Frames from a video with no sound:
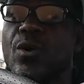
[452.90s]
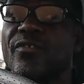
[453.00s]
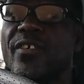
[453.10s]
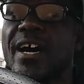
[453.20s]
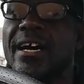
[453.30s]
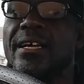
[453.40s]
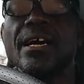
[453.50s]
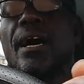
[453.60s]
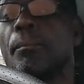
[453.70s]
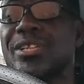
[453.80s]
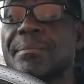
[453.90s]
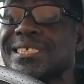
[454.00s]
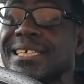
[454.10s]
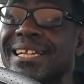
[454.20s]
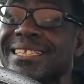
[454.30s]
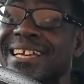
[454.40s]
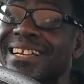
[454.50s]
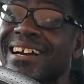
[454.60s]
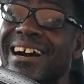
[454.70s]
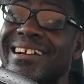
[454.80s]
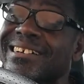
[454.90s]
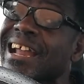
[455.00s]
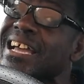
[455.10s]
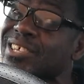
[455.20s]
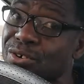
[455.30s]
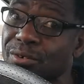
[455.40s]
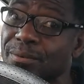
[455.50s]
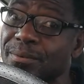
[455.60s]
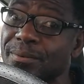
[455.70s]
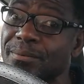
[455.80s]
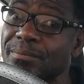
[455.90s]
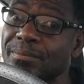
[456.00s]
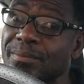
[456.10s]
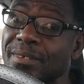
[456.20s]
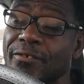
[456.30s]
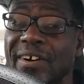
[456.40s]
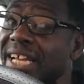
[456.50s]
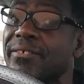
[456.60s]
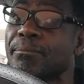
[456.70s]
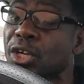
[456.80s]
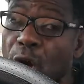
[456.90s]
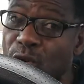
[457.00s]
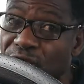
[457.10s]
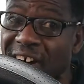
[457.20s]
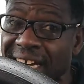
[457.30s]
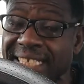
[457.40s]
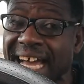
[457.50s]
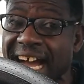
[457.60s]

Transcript: downfall. But I'm still saying, God, thank you for the downfall that